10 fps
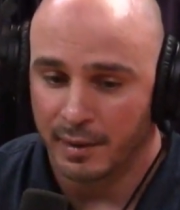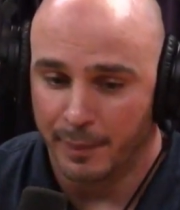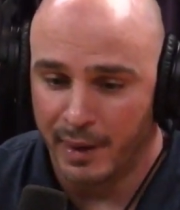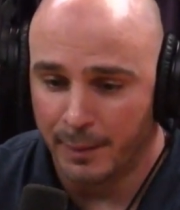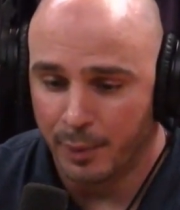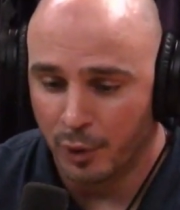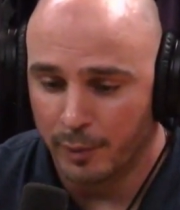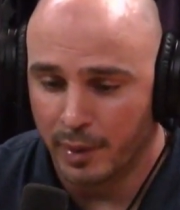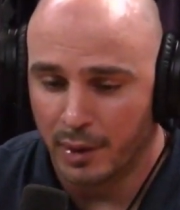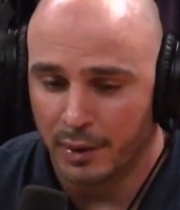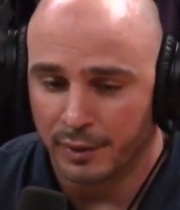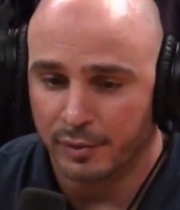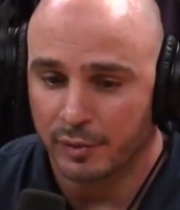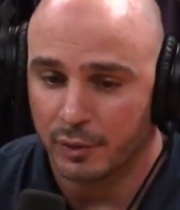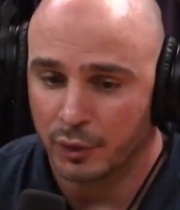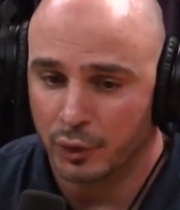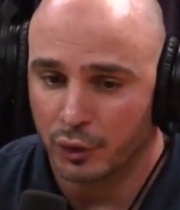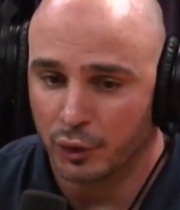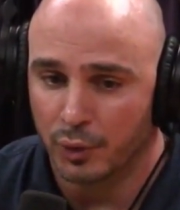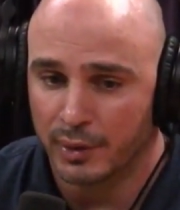the bad part about it is
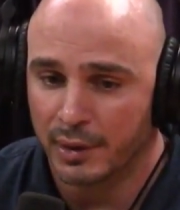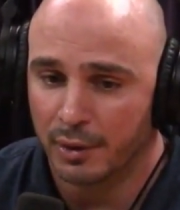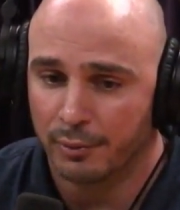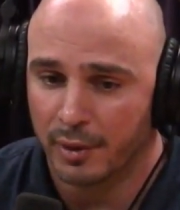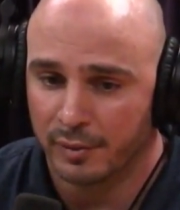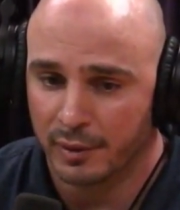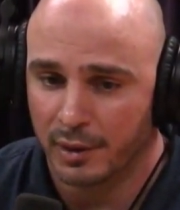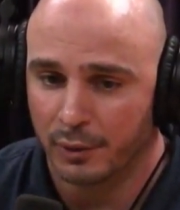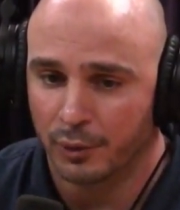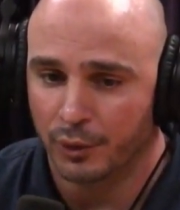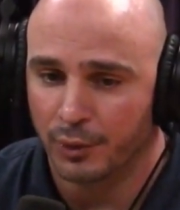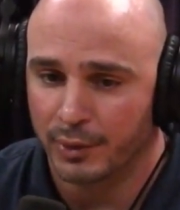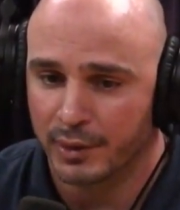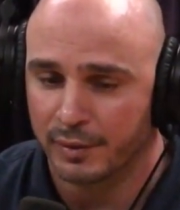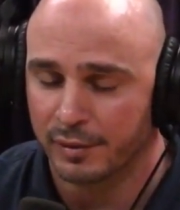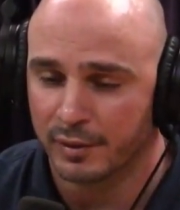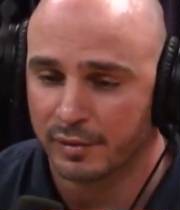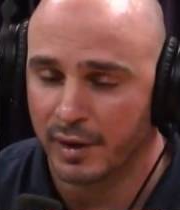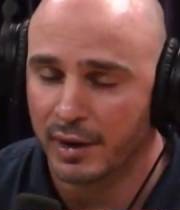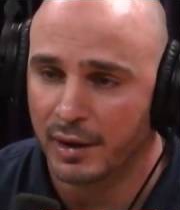you don't get interested in it or you don't get as
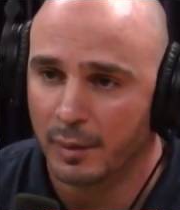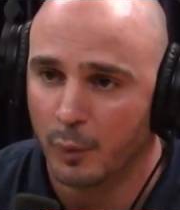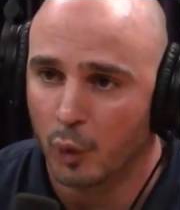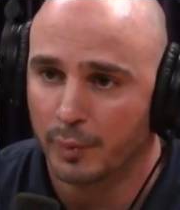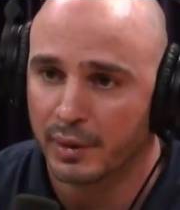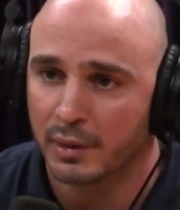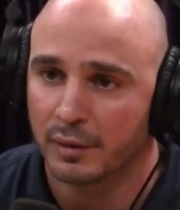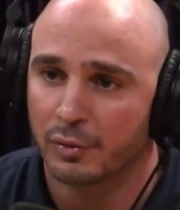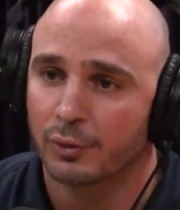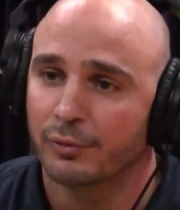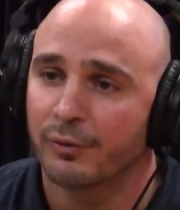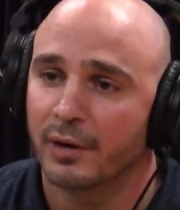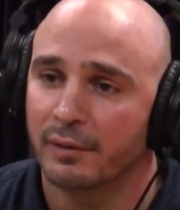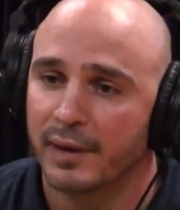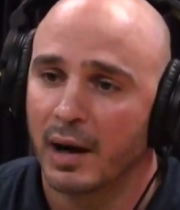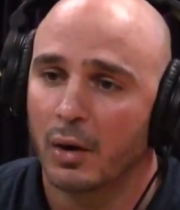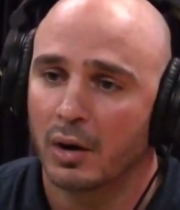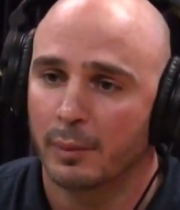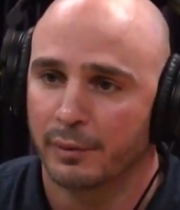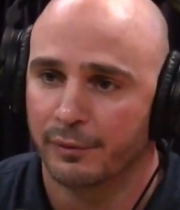excited anymore because you're afraid of the
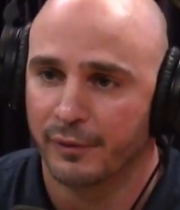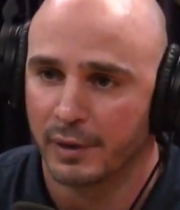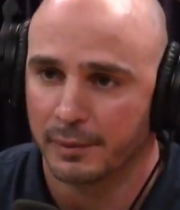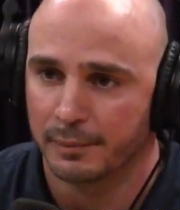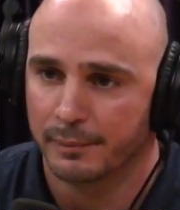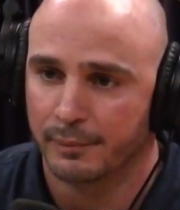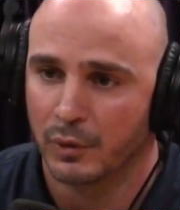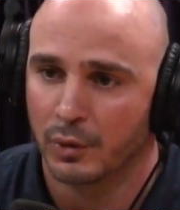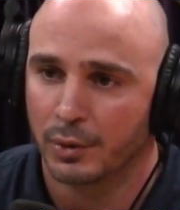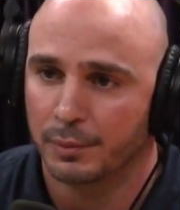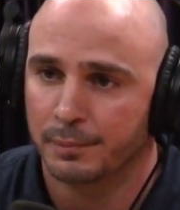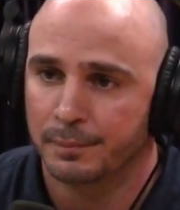outcome of the fight. Yeah. You know,